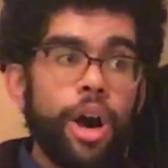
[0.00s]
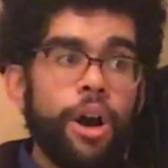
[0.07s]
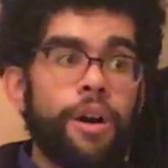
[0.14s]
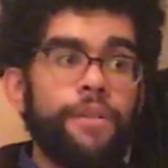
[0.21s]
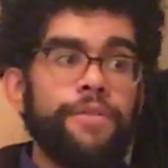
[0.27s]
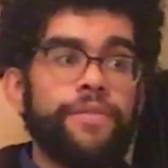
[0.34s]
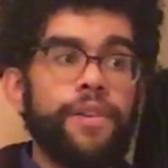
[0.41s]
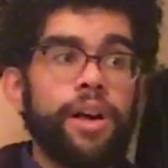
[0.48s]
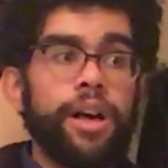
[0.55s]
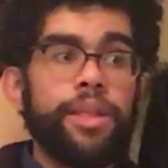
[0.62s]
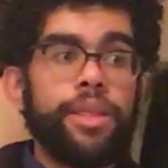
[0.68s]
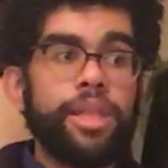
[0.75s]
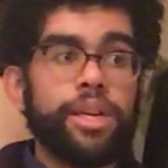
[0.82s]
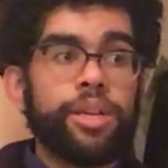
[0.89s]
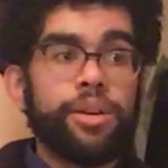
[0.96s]
of
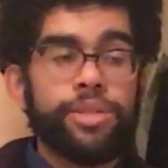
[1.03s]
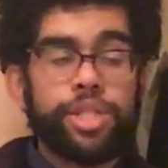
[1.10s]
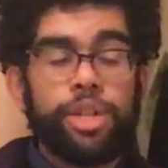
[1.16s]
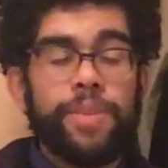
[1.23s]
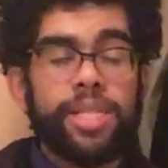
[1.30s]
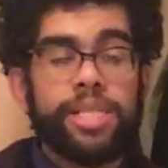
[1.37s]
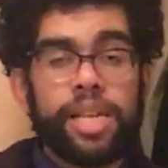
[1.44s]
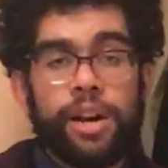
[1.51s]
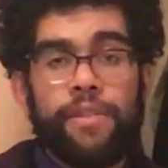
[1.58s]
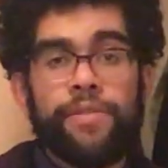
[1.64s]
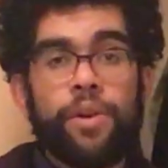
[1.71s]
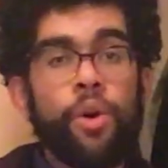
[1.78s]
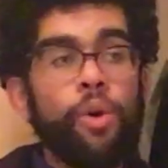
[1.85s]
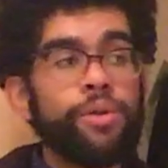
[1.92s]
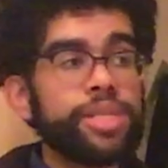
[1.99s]
the costume itself,
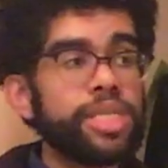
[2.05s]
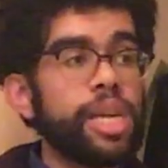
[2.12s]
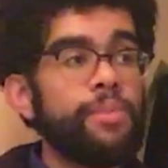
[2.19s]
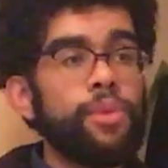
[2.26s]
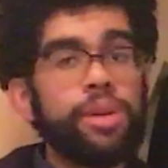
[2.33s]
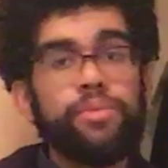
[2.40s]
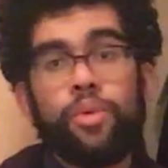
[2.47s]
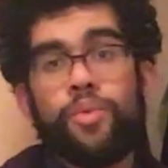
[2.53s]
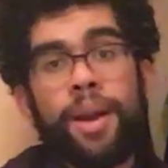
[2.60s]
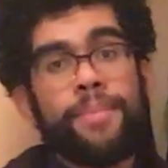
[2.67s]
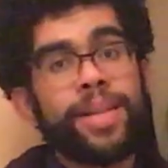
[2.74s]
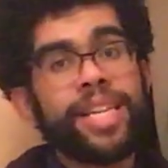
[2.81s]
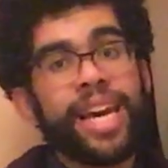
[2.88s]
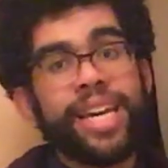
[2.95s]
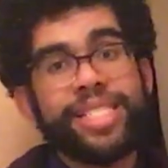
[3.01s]
or someone will
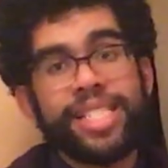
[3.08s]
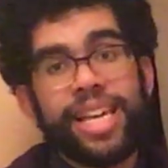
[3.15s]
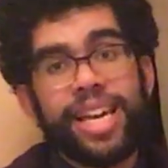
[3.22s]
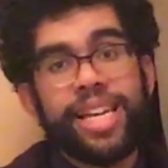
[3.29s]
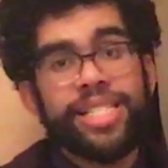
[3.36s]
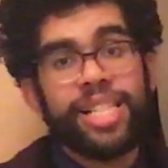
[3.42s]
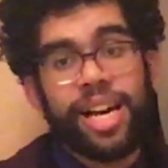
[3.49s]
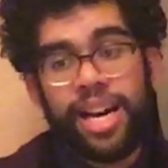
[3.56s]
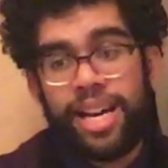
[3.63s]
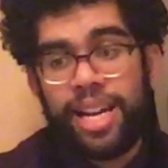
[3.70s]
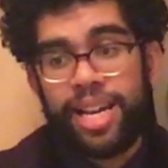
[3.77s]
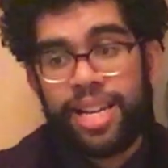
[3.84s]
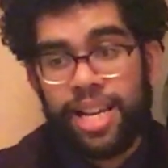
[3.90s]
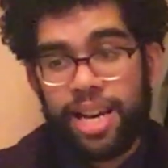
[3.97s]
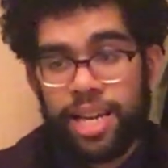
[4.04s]
replicate it
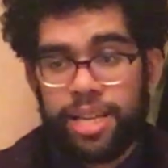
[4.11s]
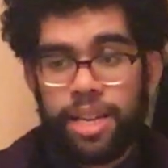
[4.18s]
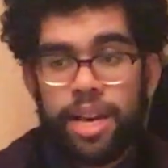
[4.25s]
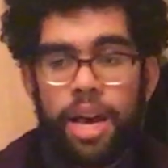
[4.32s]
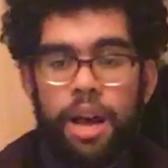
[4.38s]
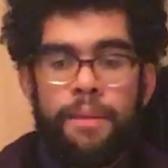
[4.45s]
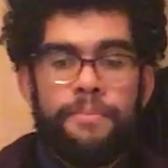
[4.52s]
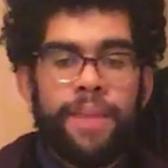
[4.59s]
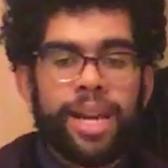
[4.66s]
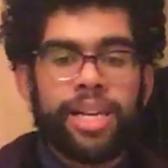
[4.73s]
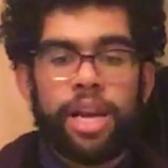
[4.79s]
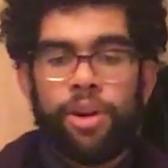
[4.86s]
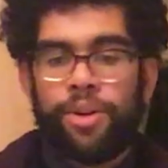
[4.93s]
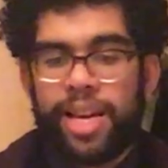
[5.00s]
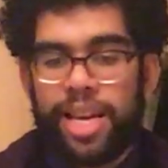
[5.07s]
entirely, like
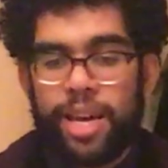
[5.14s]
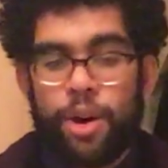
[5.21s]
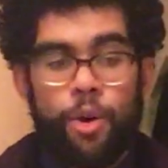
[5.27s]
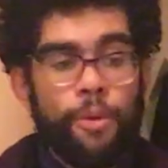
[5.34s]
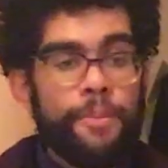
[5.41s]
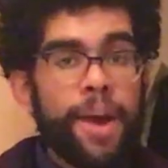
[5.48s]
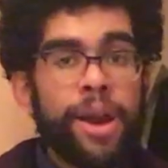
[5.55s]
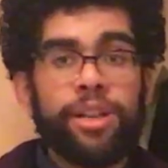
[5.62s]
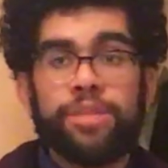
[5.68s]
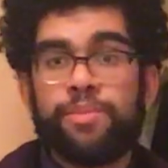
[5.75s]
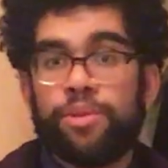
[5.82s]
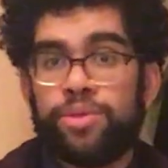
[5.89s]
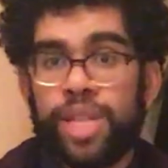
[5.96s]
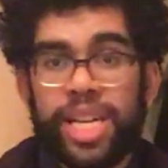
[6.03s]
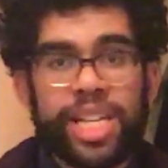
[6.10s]
Magnoli or Baron's
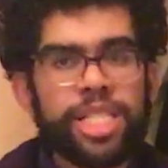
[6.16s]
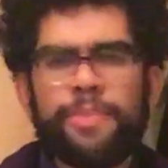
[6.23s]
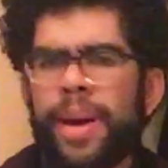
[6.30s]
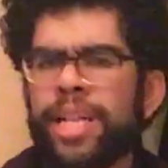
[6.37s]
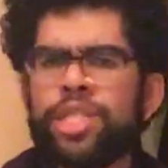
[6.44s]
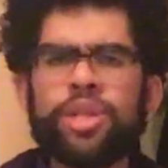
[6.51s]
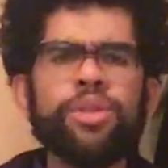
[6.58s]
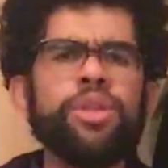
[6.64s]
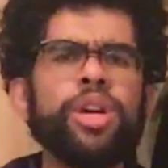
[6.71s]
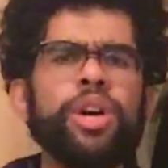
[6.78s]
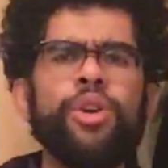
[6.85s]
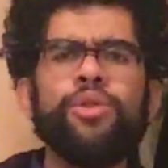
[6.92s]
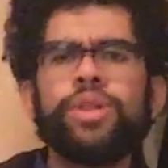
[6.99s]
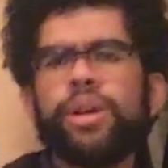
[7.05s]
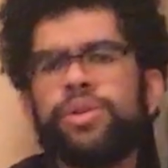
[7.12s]
Boutique. It depends on
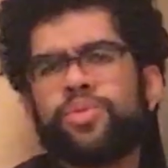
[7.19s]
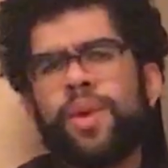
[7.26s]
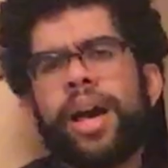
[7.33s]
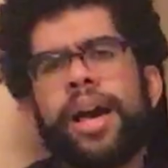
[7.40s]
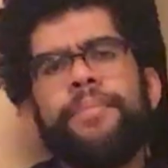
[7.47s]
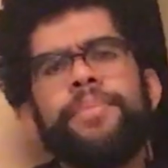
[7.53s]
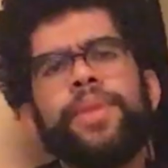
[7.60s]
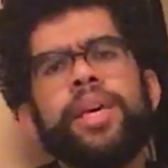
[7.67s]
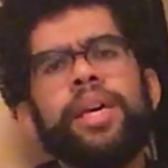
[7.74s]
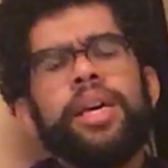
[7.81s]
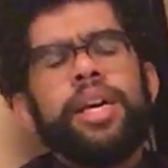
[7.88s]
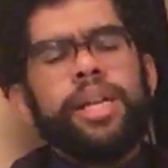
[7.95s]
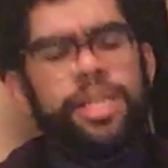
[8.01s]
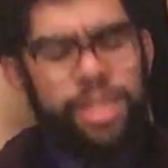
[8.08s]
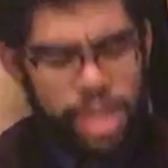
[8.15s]
who goes where.
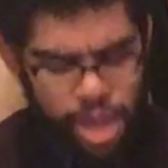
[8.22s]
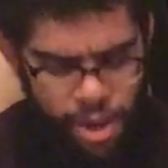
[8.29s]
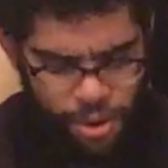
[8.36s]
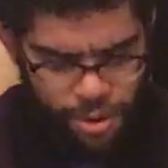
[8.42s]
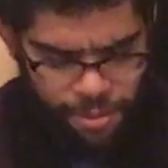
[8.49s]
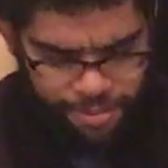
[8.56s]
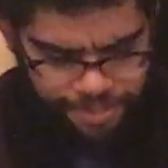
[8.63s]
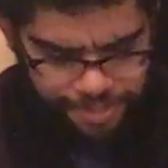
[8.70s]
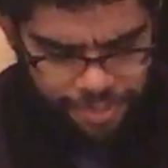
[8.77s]
So